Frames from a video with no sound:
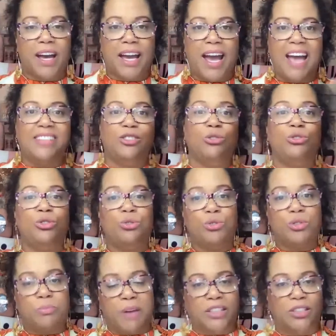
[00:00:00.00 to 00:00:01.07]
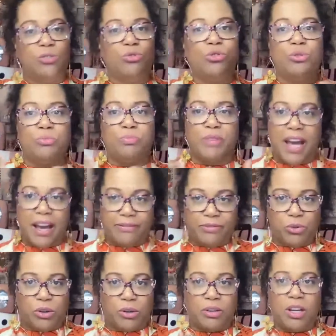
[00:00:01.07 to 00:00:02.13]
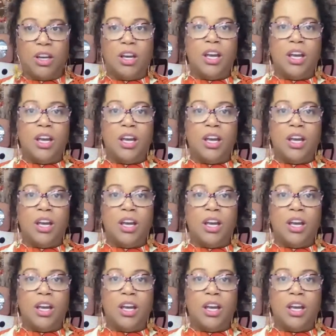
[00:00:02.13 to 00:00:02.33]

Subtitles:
I do use my YouTube platform,